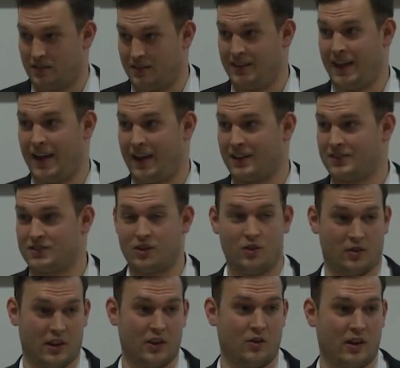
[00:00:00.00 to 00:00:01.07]
Yeah, so you,
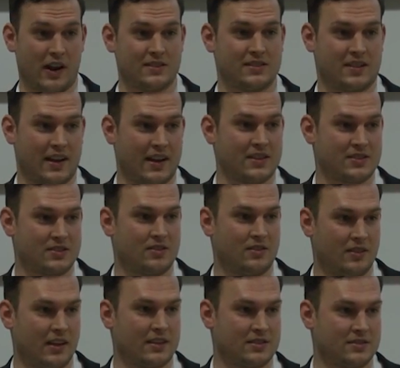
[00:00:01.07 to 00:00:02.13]
can you guys attest to
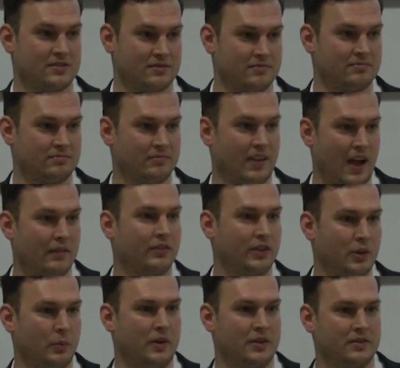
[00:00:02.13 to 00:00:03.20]
that's
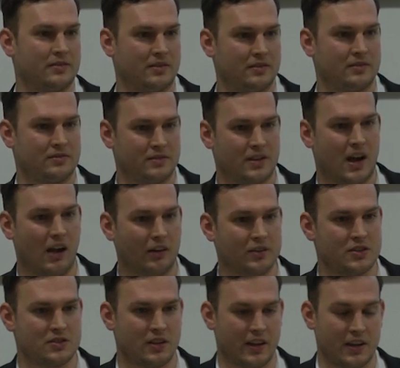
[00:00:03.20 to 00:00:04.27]
heavily what college
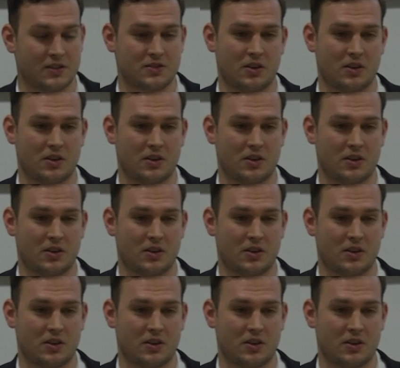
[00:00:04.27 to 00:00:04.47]
is like.